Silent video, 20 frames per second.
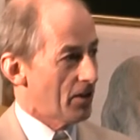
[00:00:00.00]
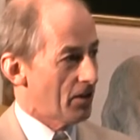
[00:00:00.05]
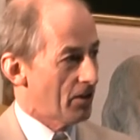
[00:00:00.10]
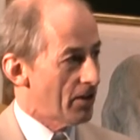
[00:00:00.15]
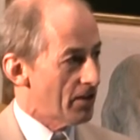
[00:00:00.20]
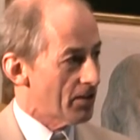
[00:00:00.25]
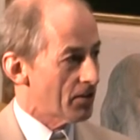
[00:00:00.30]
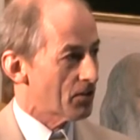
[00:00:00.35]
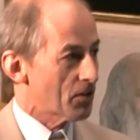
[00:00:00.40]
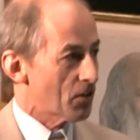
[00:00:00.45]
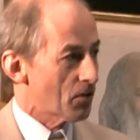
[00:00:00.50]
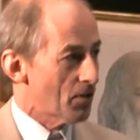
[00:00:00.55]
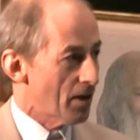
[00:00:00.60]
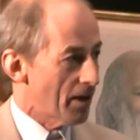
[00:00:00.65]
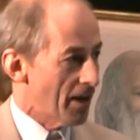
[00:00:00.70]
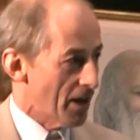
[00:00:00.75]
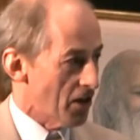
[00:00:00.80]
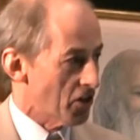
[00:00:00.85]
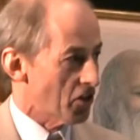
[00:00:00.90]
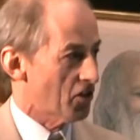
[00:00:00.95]
this
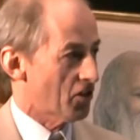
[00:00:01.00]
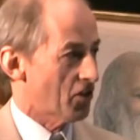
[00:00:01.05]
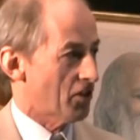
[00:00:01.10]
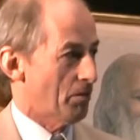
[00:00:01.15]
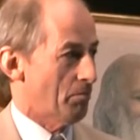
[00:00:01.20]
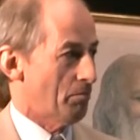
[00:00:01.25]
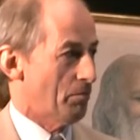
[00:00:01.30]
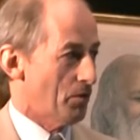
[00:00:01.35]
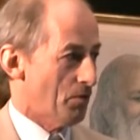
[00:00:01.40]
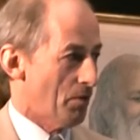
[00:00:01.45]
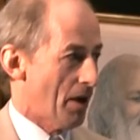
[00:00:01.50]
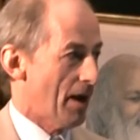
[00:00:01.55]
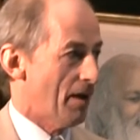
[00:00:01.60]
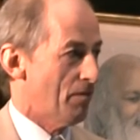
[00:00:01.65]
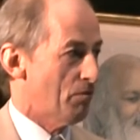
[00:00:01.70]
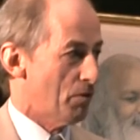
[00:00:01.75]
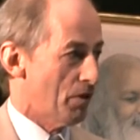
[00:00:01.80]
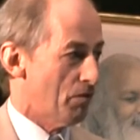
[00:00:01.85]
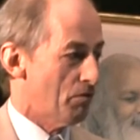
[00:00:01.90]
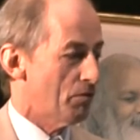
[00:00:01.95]
relationship you
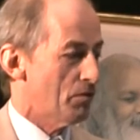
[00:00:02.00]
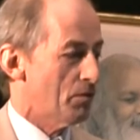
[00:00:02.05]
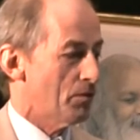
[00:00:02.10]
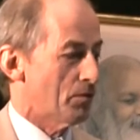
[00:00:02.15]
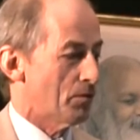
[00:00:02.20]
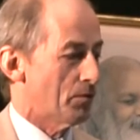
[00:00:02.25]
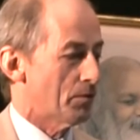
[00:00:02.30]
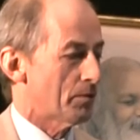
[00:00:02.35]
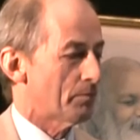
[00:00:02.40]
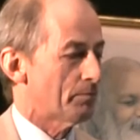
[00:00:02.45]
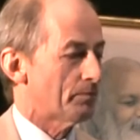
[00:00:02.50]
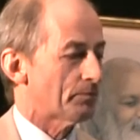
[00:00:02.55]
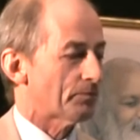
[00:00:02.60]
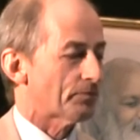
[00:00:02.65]
have with food.